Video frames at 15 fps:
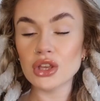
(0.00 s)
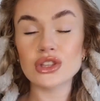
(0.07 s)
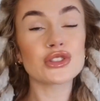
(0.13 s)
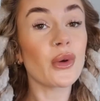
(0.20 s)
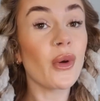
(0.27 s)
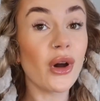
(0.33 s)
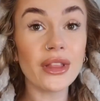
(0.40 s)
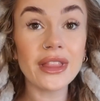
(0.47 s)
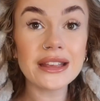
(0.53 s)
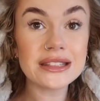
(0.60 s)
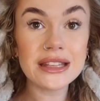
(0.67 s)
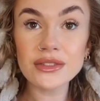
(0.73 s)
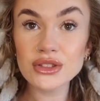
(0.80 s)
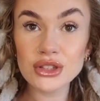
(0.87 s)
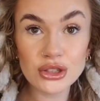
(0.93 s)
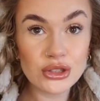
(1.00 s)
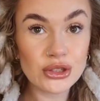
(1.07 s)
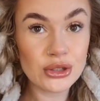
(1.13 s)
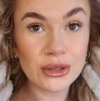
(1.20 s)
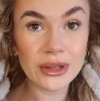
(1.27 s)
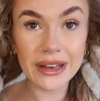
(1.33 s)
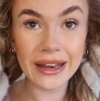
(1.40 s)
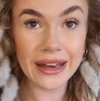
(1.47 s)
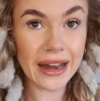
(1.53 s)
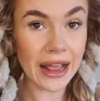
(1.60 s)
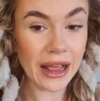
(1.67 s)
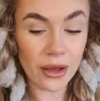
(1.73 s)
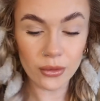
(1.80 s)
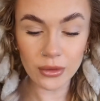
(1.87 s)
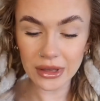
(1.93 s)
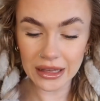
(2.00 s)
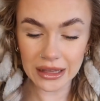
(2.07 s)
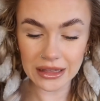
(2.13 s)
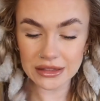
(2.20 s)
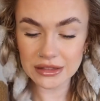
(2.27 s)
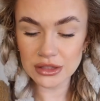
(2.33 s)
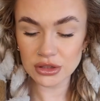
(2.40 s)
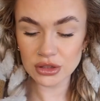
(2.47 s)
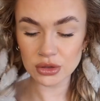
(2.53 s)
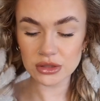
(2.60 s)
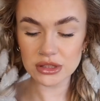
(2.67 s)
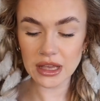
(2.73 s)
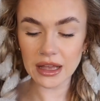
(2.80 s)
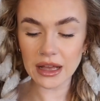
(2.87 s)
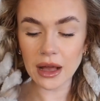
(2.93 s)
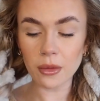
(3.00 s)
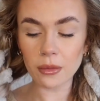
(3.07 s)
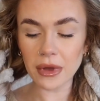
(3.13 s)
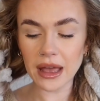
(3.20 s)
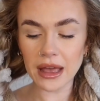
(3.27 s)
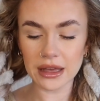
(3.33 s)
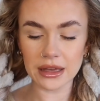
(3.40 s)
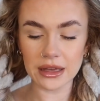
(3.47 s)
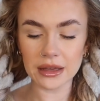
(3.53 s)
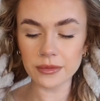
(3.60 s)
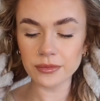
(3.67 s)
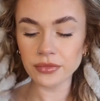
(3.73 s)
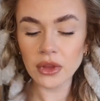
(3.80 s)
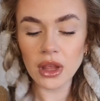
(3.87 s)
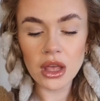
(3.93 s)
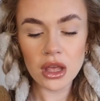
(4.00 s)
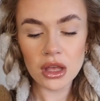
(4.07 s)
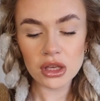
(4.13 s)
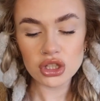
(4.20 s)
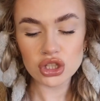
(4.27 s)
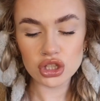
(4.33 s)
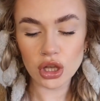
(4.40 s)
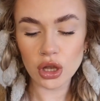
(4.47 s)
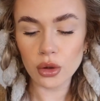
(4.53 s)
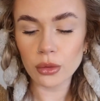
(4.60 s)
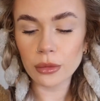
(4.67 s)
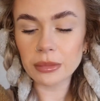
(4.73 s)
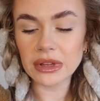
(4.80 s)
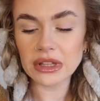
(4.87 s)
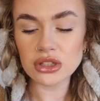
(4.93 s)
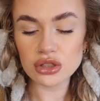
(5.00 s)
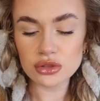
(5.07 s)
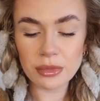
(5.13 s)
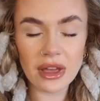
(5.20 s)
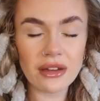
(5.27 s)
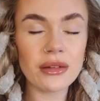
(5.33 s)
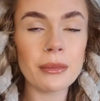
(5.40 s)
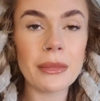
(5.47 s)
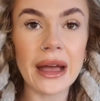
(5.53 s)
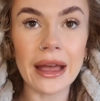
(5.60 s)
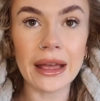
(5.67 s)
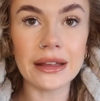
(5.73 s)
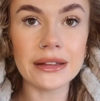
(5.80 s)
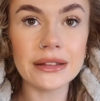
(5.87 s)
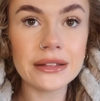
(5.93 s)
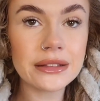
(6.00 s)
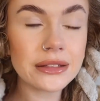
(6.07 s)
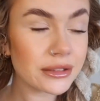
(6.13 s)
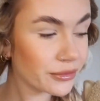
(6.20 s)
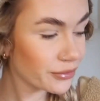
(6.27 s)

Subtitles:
So all that's left to do now is to take out my hair. So please just bear in mind,